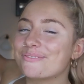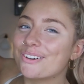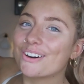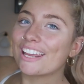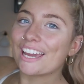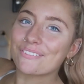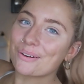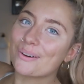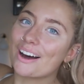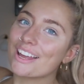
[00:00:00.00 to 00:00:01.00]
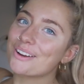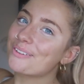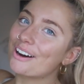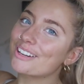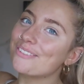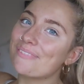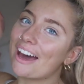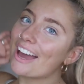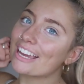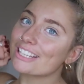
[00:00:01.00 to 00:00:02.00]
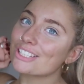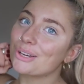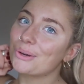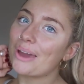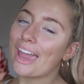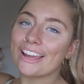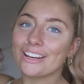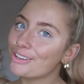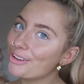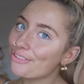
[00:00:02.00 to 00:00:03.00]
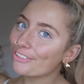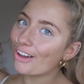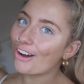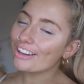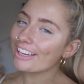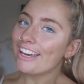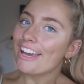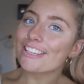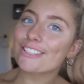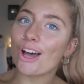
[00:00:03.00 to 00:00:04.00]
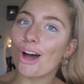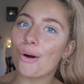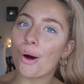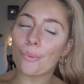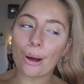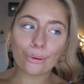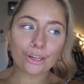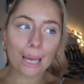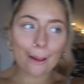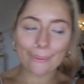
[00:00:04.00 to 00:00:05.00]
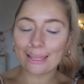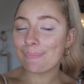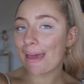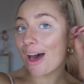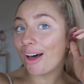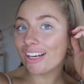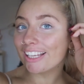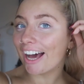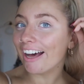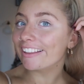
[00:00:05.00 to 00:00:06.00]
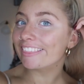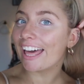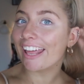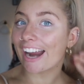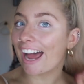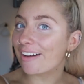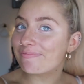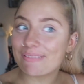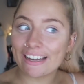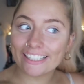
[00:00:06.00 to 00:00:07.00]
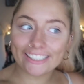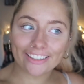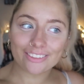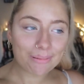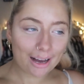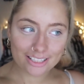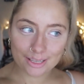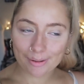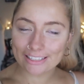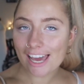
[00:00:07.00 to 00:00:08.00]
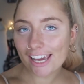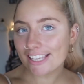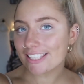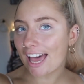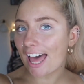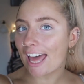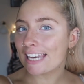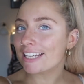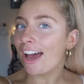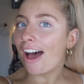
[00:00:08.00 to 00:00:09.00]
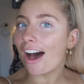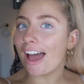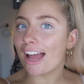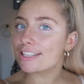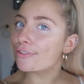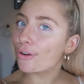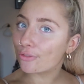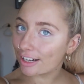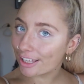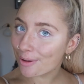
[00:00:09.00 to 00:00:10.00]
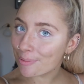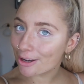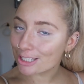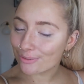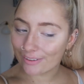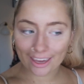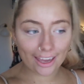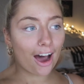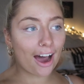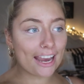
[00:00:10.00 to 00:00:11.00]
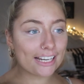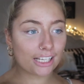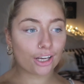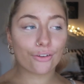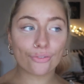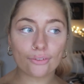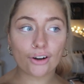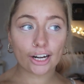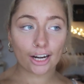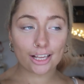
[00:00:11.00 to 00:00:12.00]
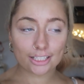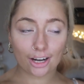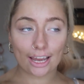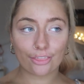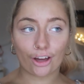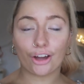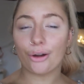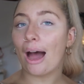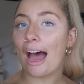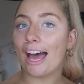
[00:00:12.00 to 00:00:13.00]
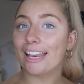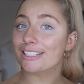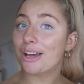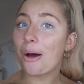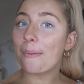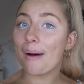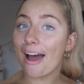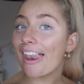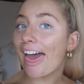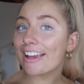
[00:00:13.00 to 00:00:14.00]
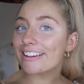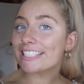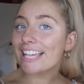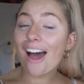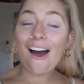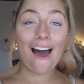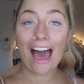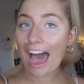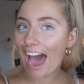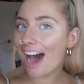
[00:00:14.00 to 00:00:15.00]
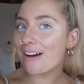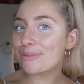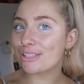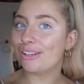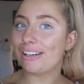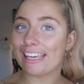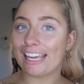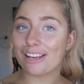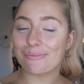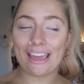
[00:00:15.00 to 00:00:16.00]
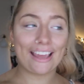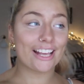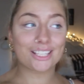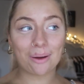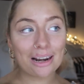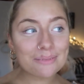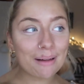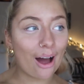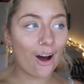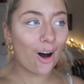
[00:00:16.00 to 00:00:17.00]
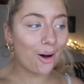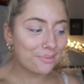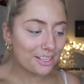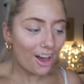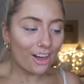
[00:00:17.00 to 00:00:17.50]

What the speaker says: morning, everyone. Welcome back to a new vlog. So, woken up a bit earlier than I have been the past couple of days, and I actually feel really good because of it. I did go for a run last night, though, and my legs are absolutely killing me, as well as my arms.